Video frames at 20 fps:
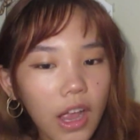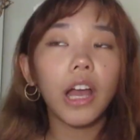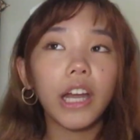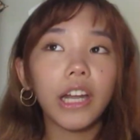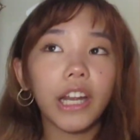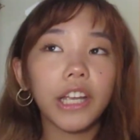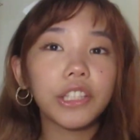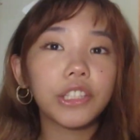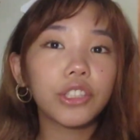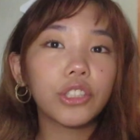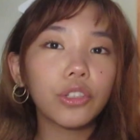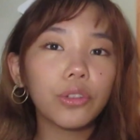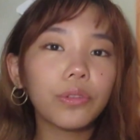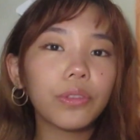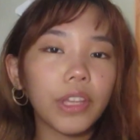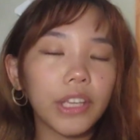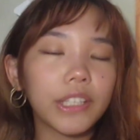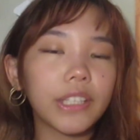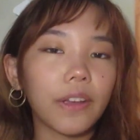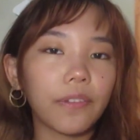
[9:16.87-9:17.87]
And I do
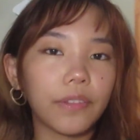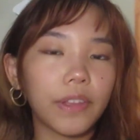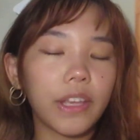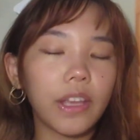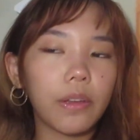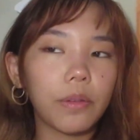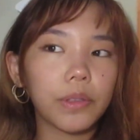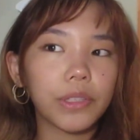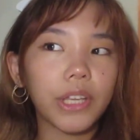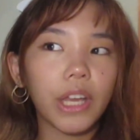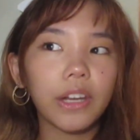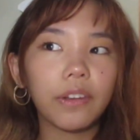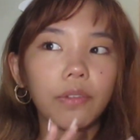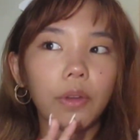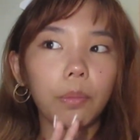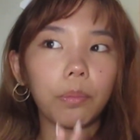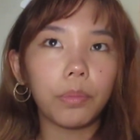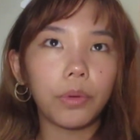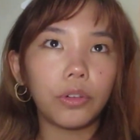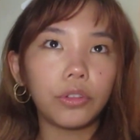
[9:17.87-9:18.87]
think definitely it was kind of
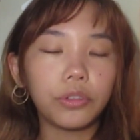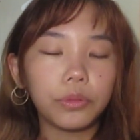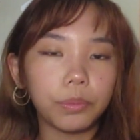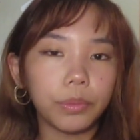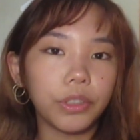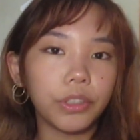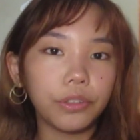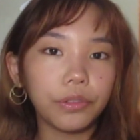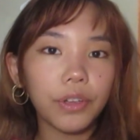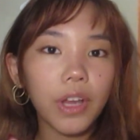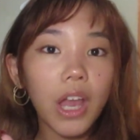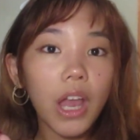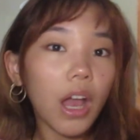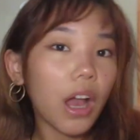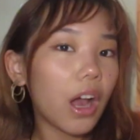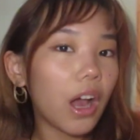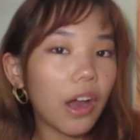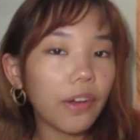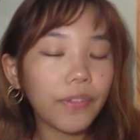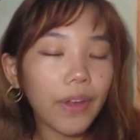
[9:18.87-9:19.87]
a bold move
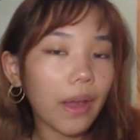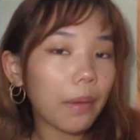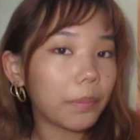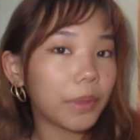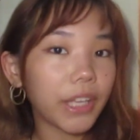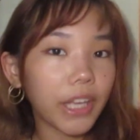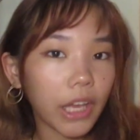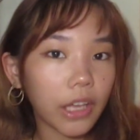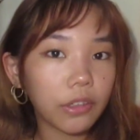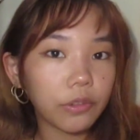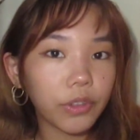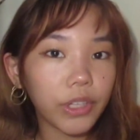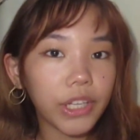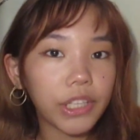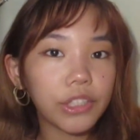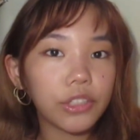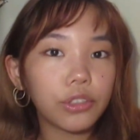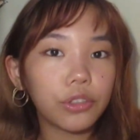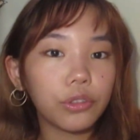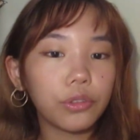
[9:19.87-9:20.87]
of Emily
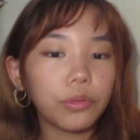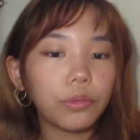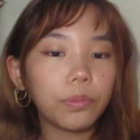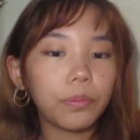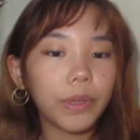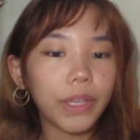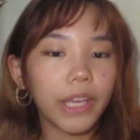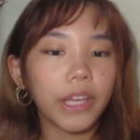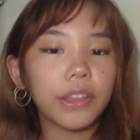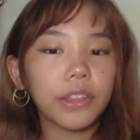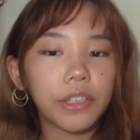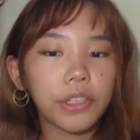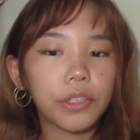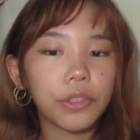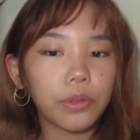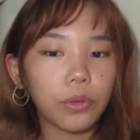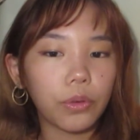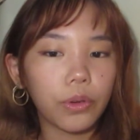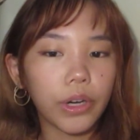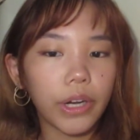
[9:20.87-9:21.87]
Henry to begin the
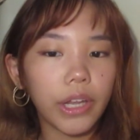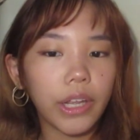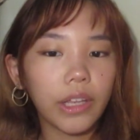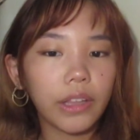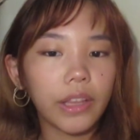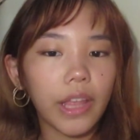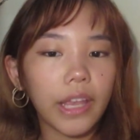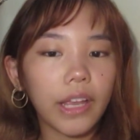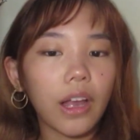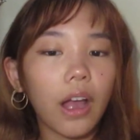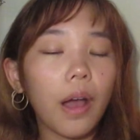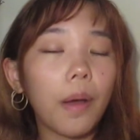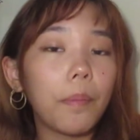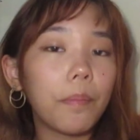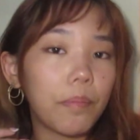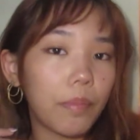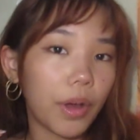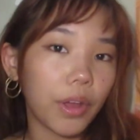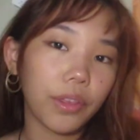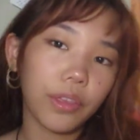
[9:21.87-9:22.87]
story like a
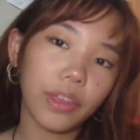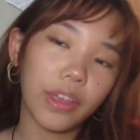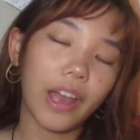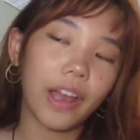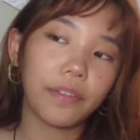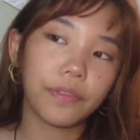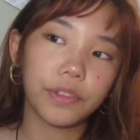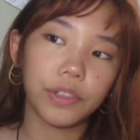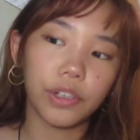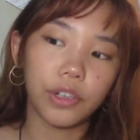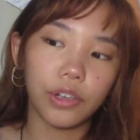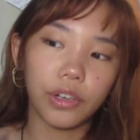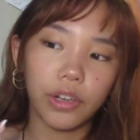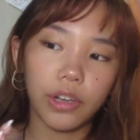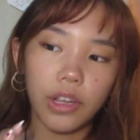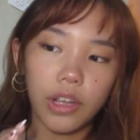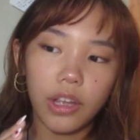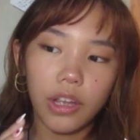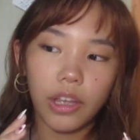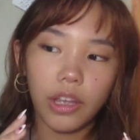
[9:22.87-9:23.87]
month
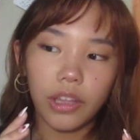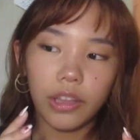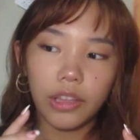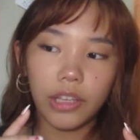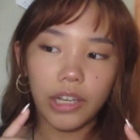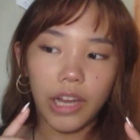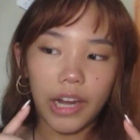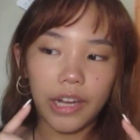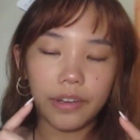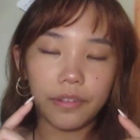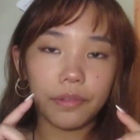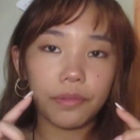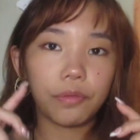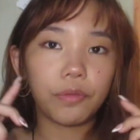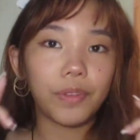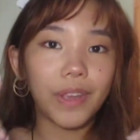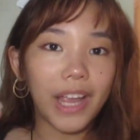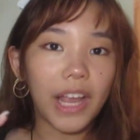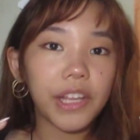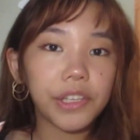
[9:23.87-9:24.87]
after the kind of
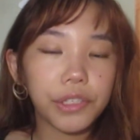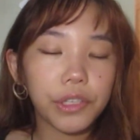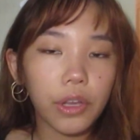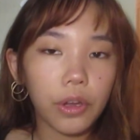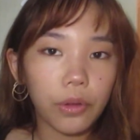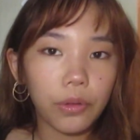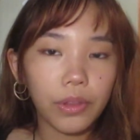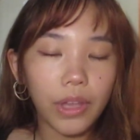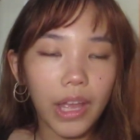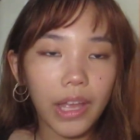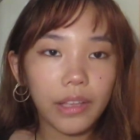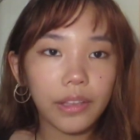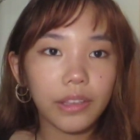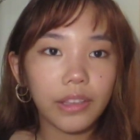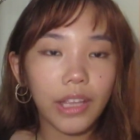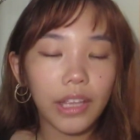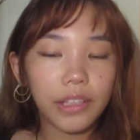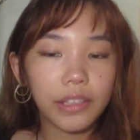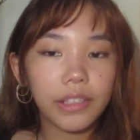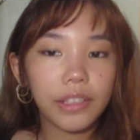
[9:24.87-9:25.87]
fiasco
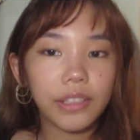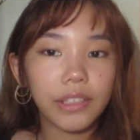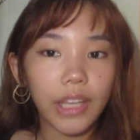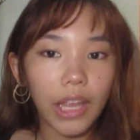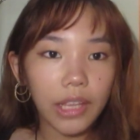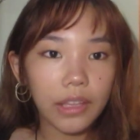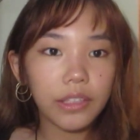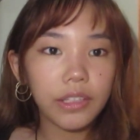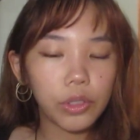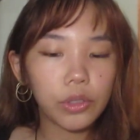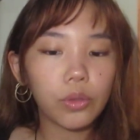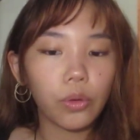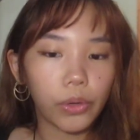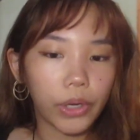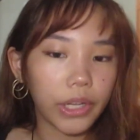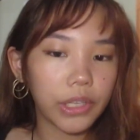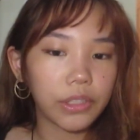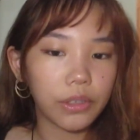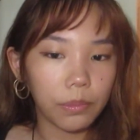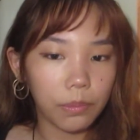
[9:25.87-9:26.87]
that set
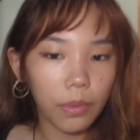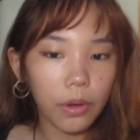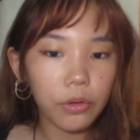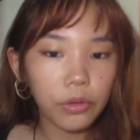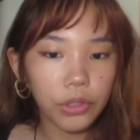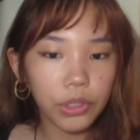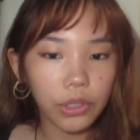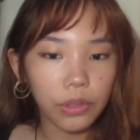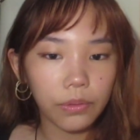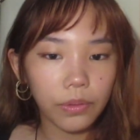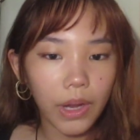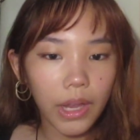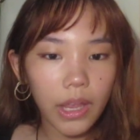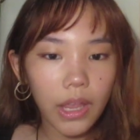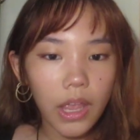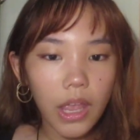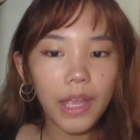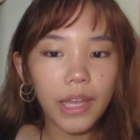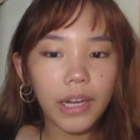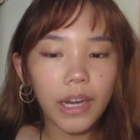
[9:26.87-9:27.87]
story into motion,
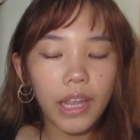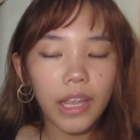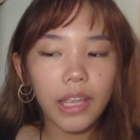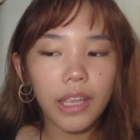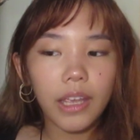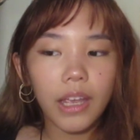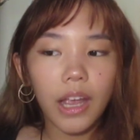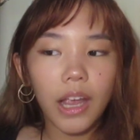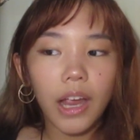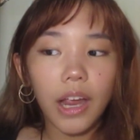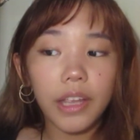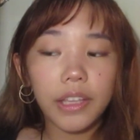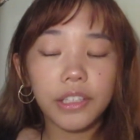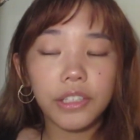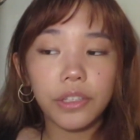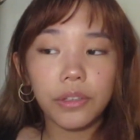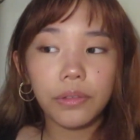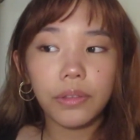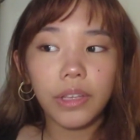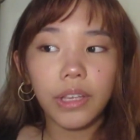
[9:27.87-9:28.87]
right? And I
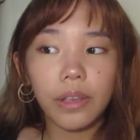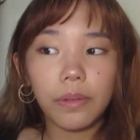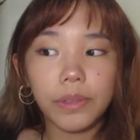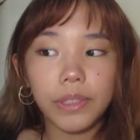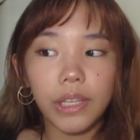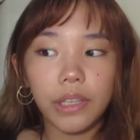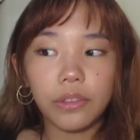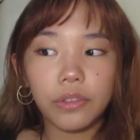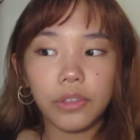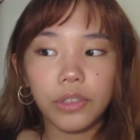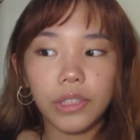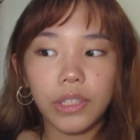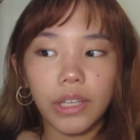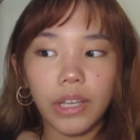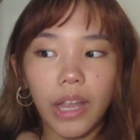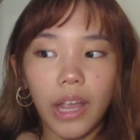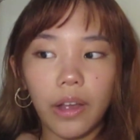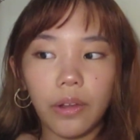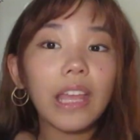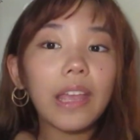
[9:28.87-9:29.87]
do think it was
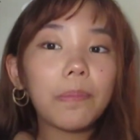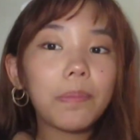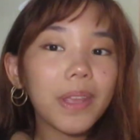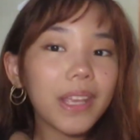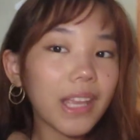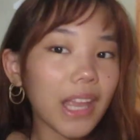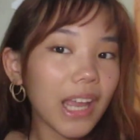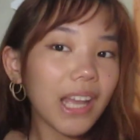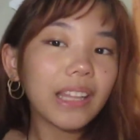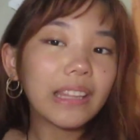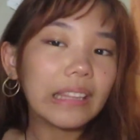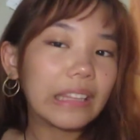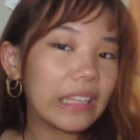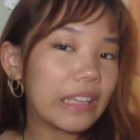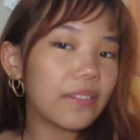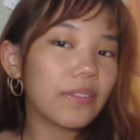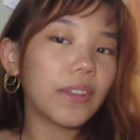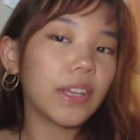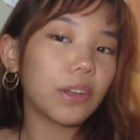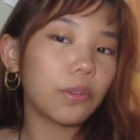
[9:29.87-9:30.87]
interesting how they began
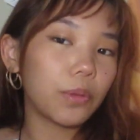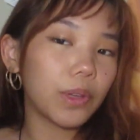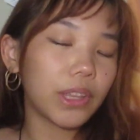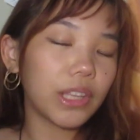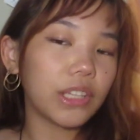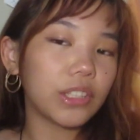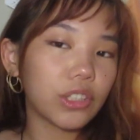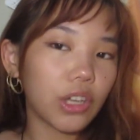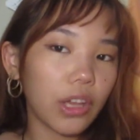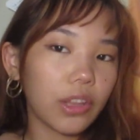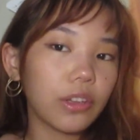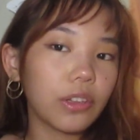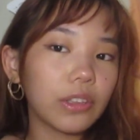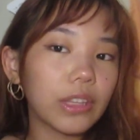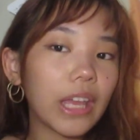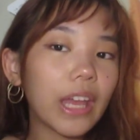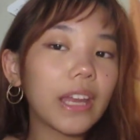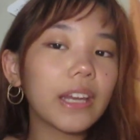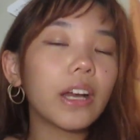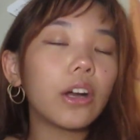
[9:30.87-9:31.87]
living with each other.
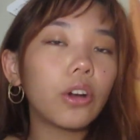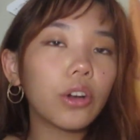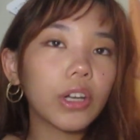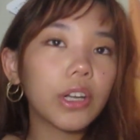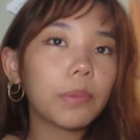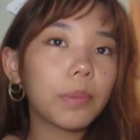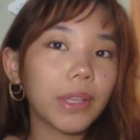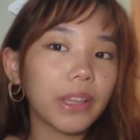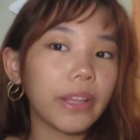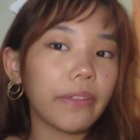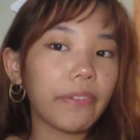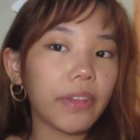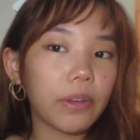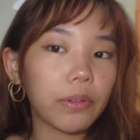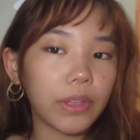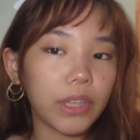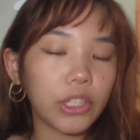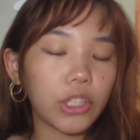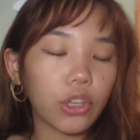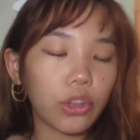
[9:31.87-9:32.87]
They had already been living
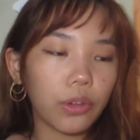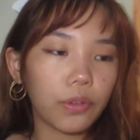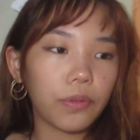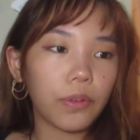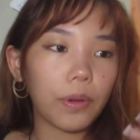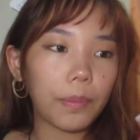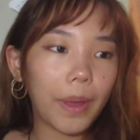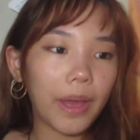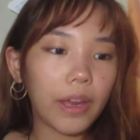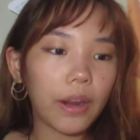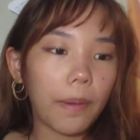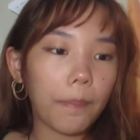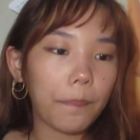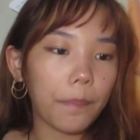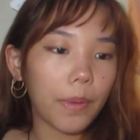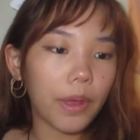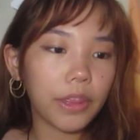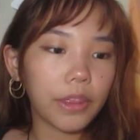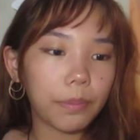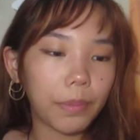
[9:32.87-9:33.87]
with each other for about a
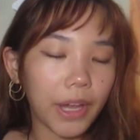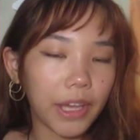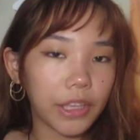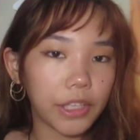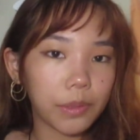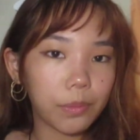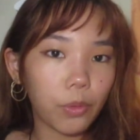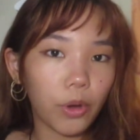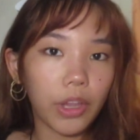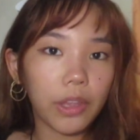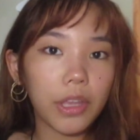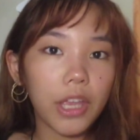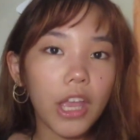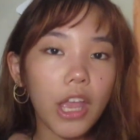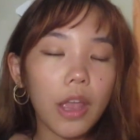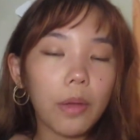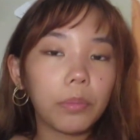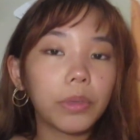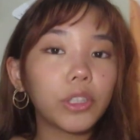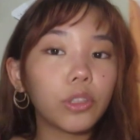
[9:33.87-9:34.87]
month by this point,
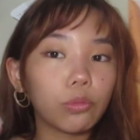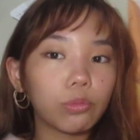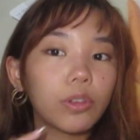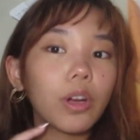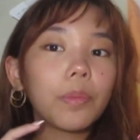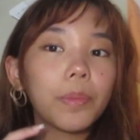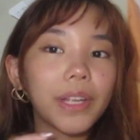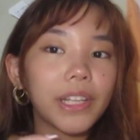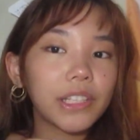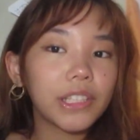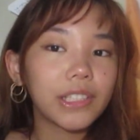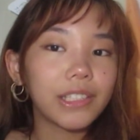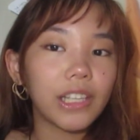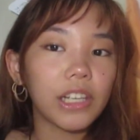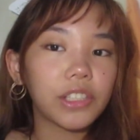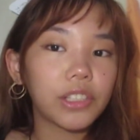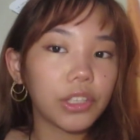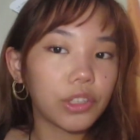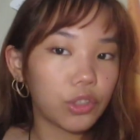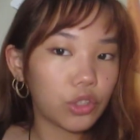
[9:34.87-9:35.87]
but the romance
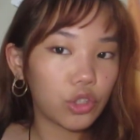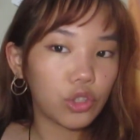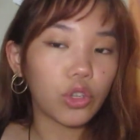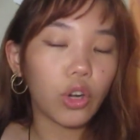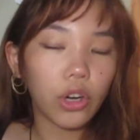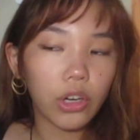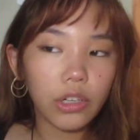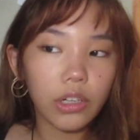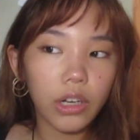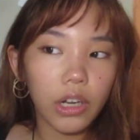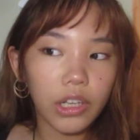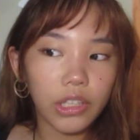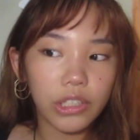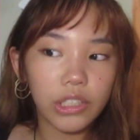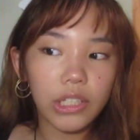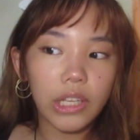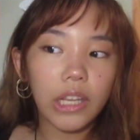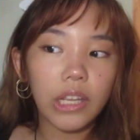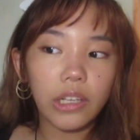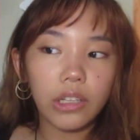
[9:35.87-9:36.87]
doesn't start
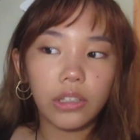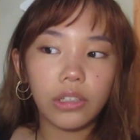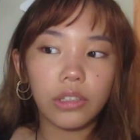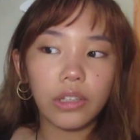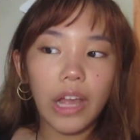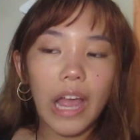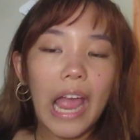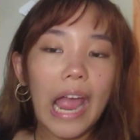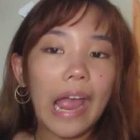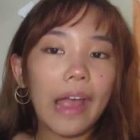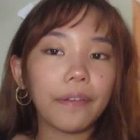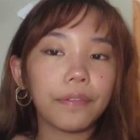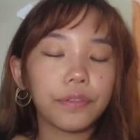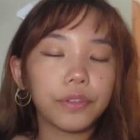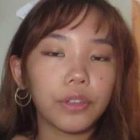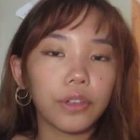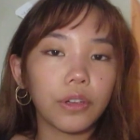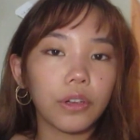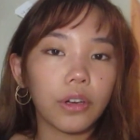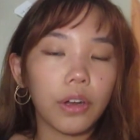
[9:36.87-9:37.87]
until
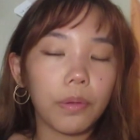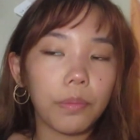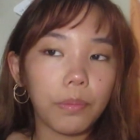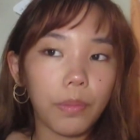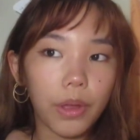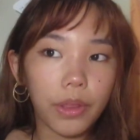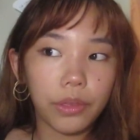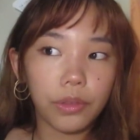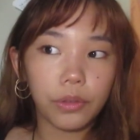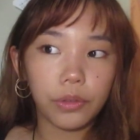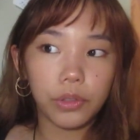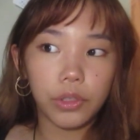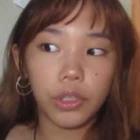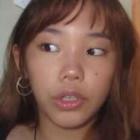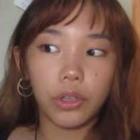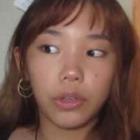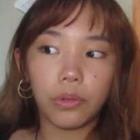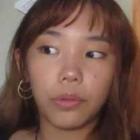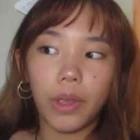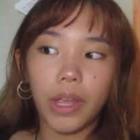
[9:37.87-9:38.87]
after a month or
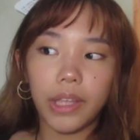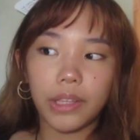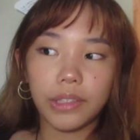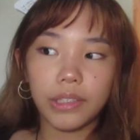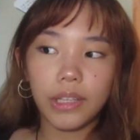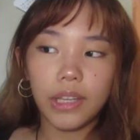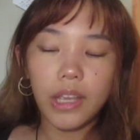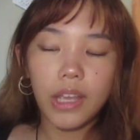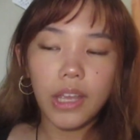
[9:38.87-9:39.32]
two. And